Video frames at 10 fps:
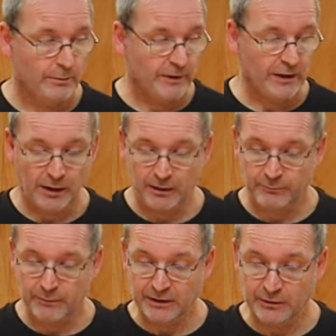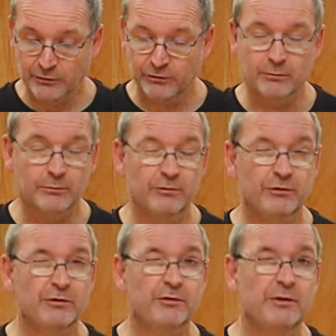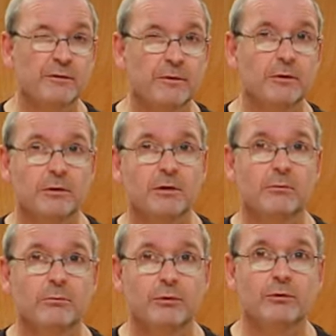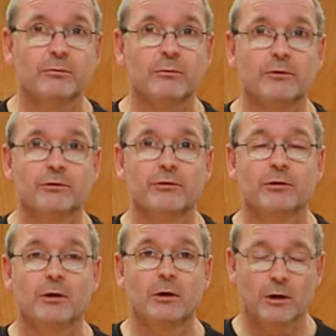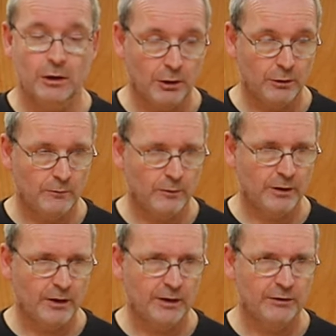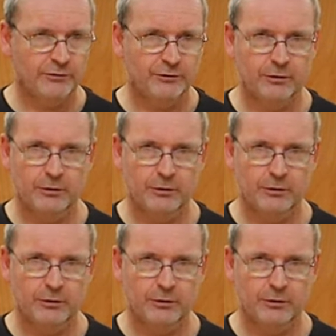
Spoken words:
they have made some significant improvements over the last